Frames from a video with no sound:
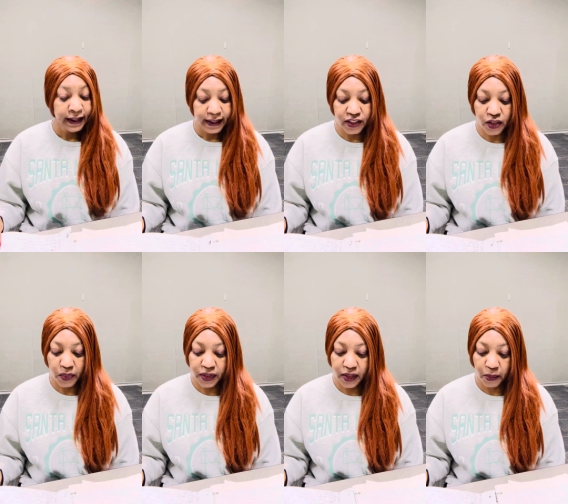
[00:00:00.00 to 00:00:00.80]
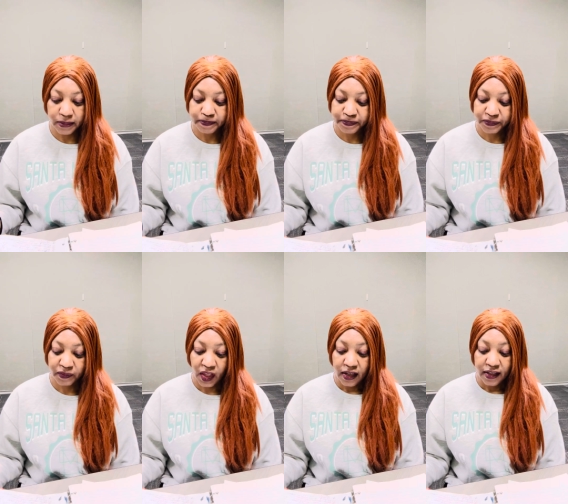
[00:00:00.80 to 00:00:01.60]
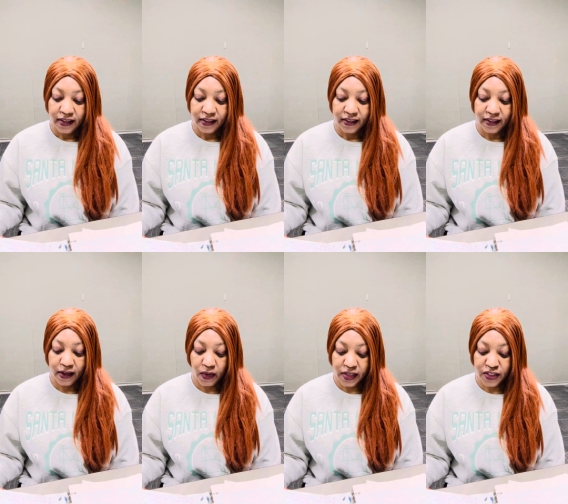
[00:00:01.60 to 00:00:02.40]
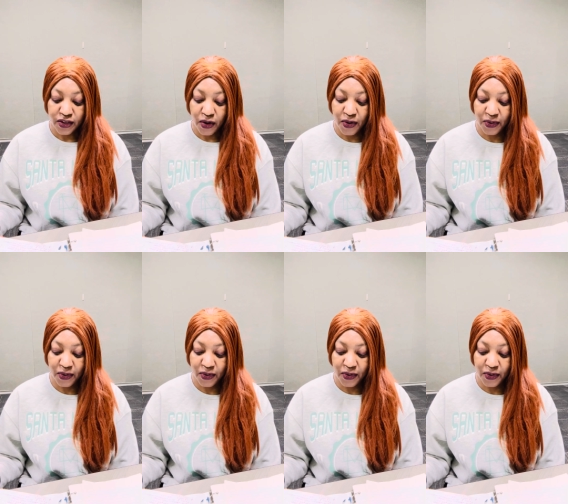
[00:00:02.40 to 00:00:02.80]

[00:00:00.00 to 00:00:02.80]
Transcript: Let's start with number 1. Okay, so